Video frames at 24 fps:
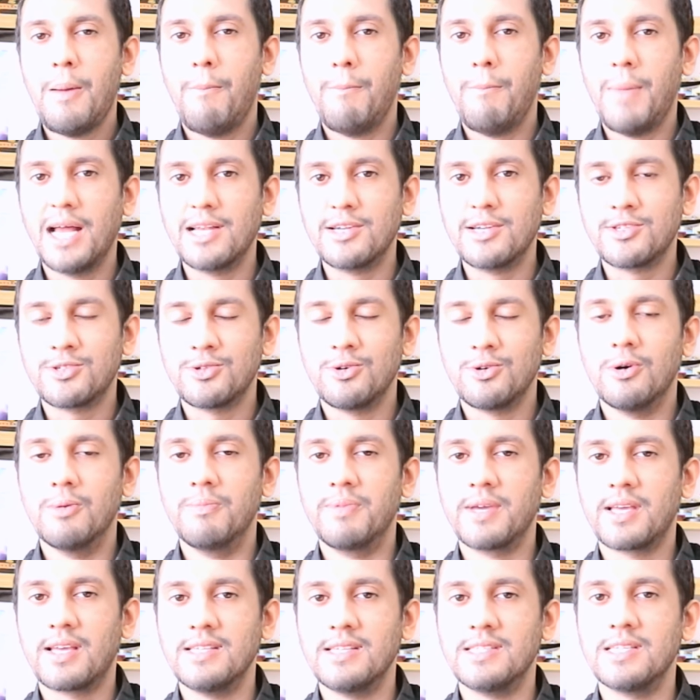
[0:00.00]
mantle
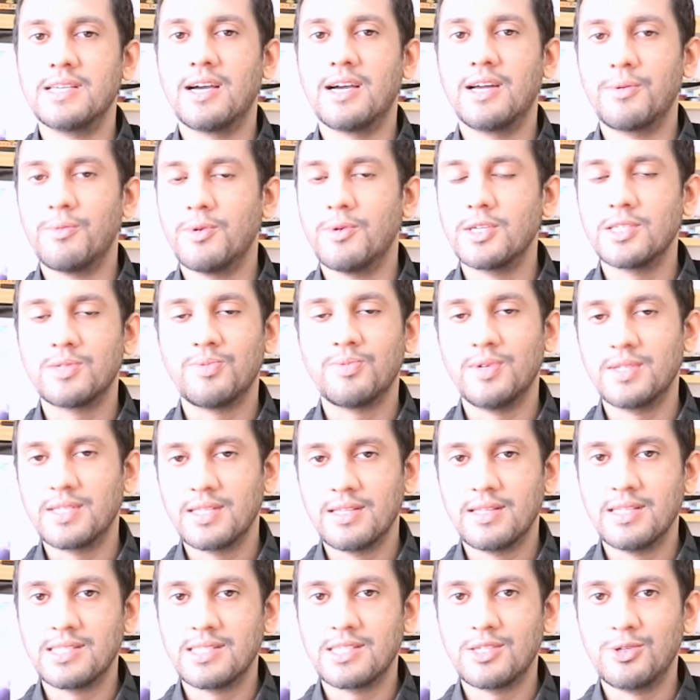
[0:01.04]
because he kind of just
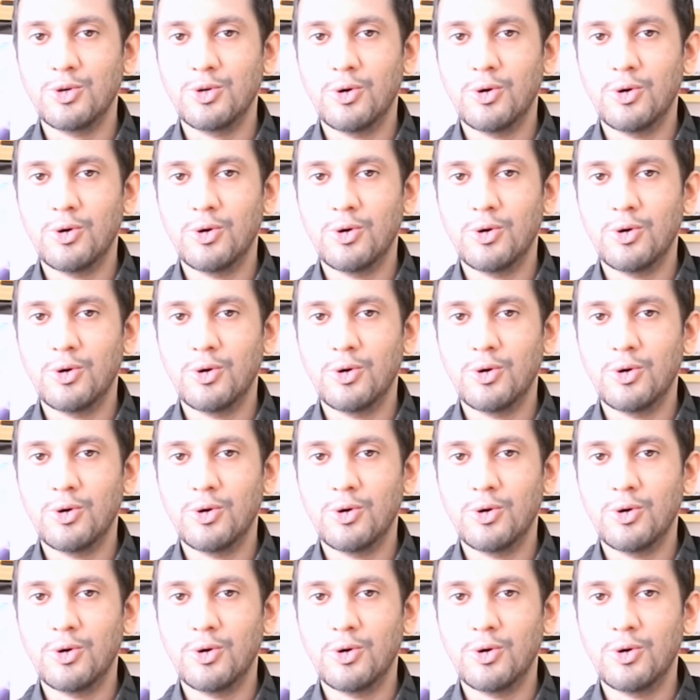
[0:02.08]
wanted this